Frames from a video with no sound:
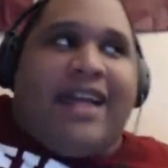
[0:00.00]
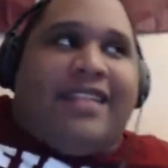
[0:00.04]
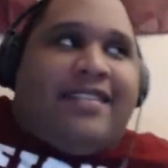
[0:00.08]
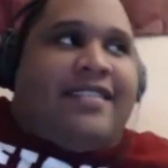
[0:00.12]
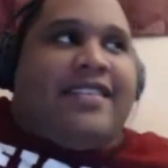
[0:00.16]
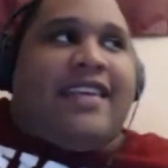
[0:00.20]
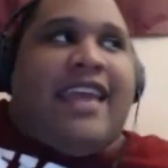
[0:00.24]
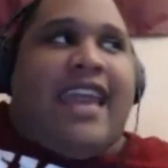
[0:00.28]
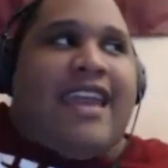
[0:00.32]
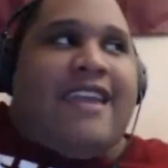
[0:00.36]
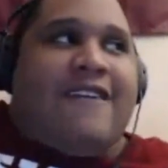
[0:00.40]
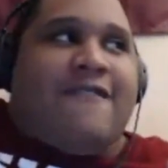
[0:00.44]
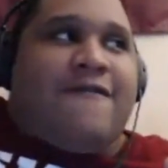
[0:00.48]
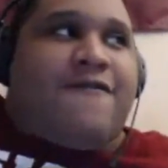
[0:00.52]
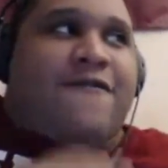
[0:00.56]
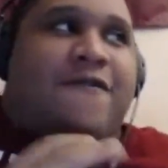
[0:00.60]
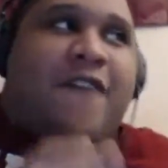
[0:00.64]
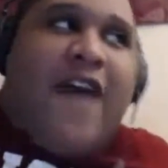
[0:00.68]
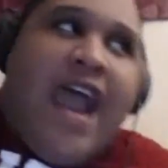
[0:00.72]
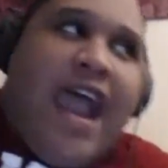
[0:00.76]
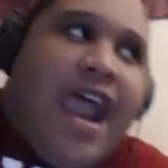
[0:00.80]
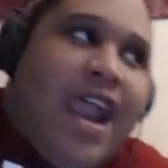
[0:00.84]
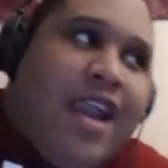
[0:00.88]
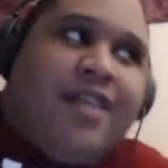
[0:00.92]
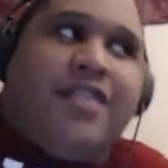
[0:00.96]
I'm not
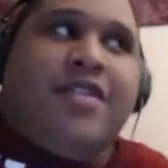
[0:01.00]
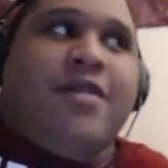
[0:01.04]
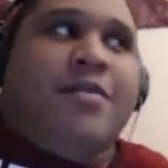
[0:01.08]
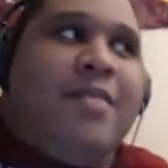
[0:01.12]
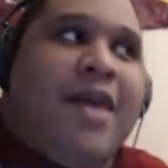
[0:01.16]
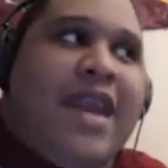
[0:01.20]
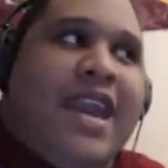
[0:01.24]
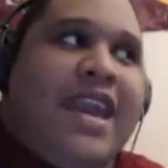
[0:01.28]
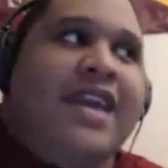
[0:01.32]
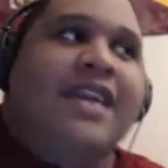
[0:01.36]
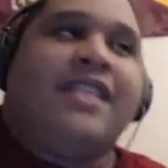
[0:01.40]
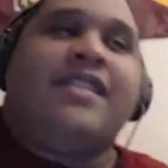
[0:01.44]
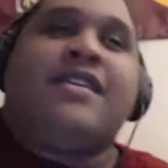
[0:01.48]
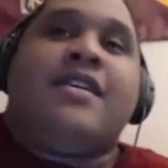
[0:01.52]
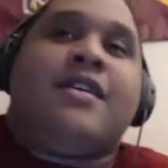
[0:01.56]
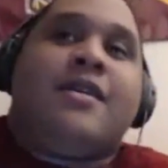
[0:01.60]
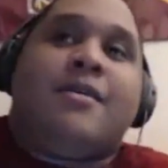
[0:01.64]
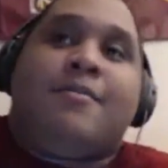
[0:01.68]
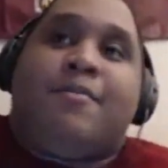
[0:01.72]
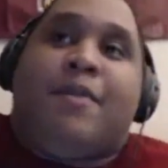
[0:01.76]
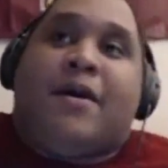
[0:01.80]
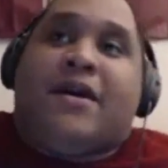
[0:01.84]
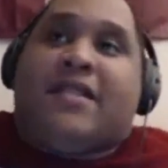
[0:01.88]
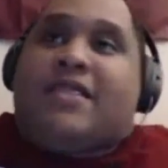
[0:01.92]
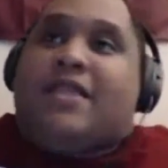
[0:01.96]
saying fire the
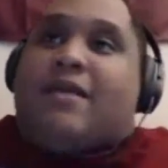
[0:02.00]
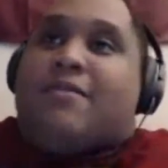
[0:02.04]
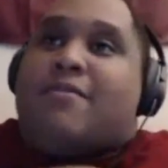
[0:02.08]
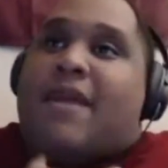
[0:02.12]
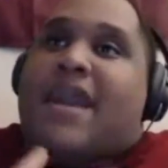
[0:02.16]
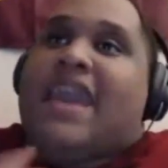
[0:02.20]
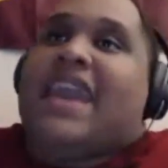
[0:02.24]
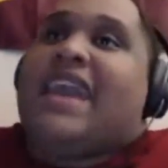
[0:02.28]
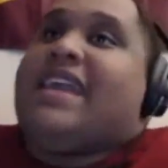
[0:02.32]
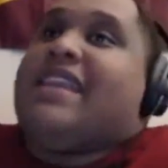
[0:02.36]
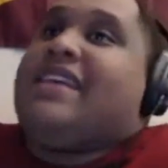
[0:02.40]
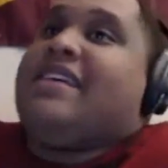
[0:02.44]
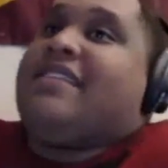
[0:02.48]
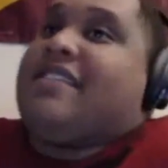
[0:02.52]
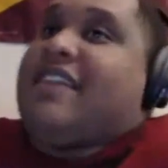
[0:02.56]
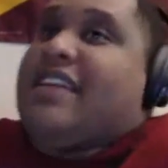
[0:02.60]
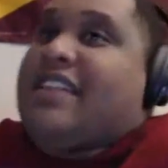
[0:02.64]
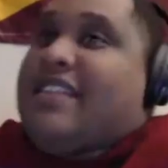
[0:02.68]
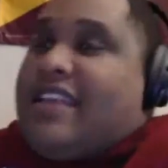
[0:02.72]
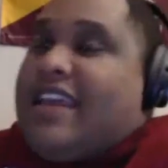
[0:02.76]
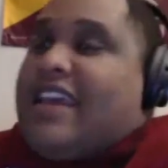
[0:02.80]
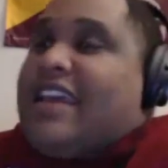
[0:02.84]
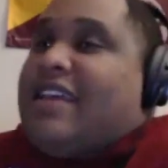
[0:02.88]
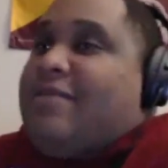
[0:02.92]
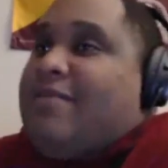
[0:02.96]
man, but the
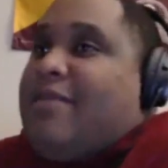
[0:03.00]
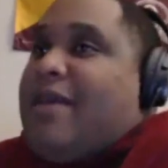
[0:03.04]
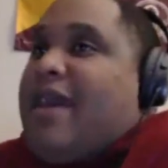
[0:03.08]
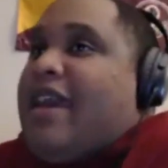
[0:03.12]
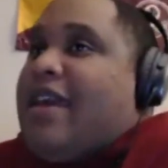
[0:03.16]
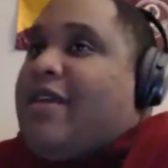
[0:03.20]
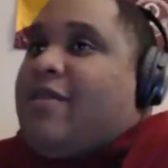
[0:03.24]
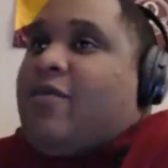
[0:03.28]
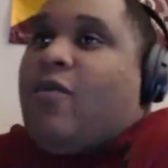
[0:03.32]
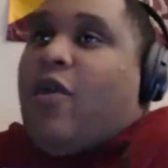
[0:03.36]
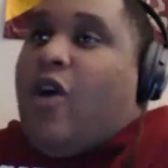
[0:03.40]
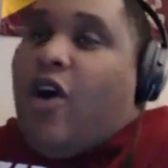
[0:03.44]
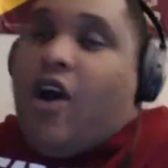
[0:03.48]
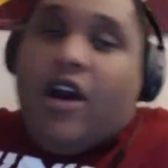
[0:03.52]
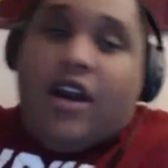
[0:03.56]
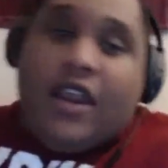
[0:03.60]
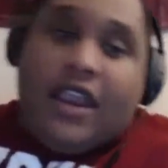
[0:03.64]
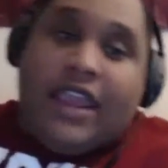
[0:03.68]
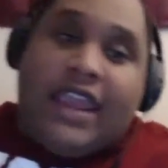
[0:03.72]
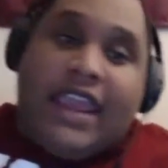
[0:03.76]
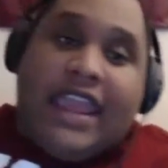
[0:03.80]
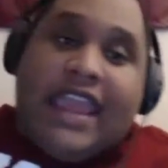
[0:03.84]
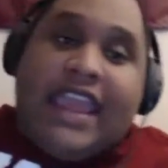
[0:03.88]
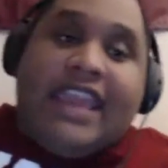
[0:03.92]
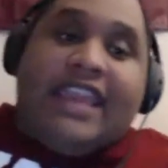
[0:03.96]
man is a dead man
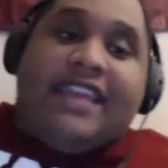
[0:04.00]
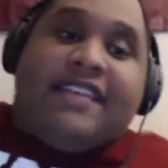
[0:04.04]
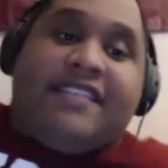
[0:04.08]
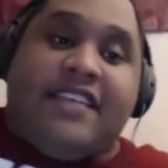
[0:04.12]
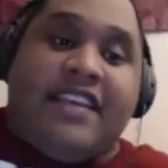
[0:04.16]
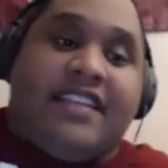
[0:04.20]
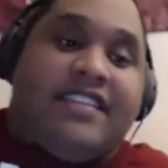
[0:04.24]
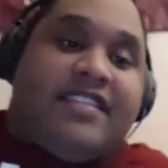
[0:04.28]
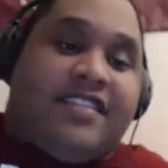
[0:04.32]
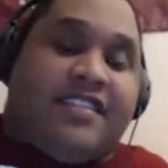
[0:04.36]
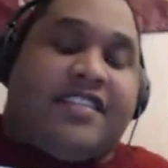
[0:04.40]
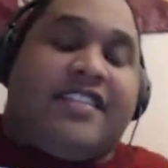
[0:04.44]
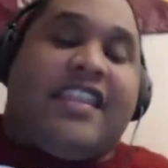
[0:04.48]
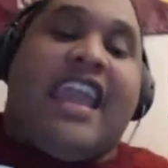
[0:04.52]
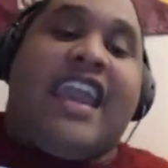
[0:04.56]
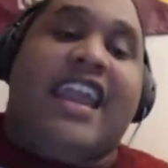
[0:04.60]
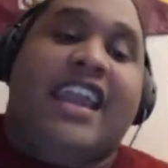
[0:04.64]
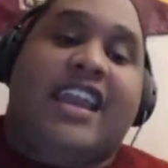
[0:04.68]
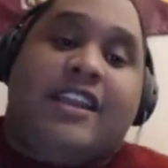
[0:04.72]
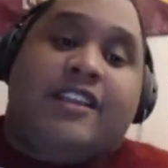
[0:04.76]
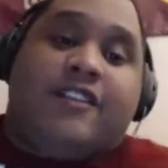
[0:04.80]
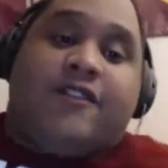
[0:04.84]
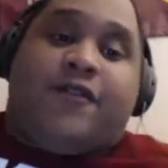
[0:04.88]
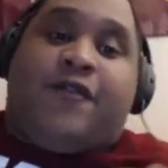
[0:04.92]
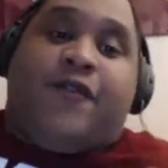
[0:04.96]
walking. He's in
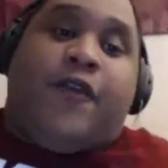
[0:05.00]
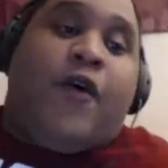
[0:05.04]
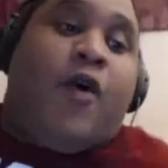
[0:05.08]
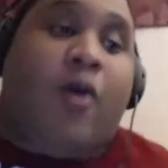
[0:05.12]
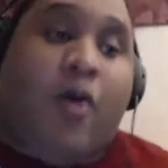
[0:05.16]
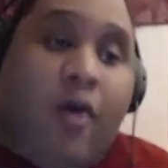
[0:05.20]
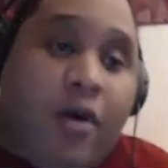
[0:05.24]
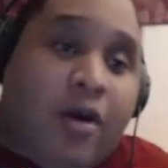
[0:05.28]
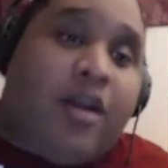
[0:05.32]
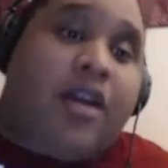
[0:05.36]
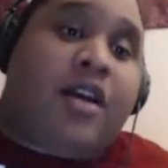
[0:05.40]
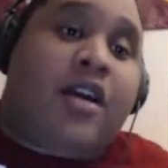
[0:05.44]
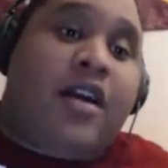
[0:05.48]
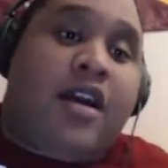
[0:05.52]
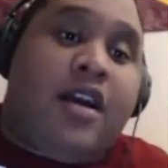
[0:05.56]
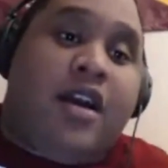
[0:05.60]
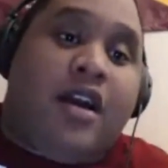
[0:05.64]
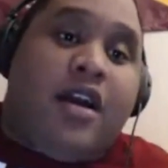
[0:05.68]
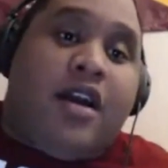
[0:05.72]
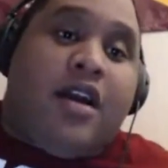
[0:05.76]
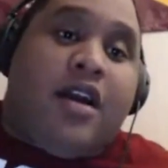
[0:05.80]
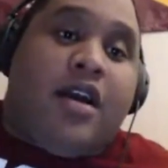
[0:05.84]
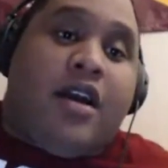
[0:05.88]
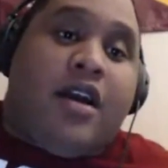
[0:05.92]
stage 4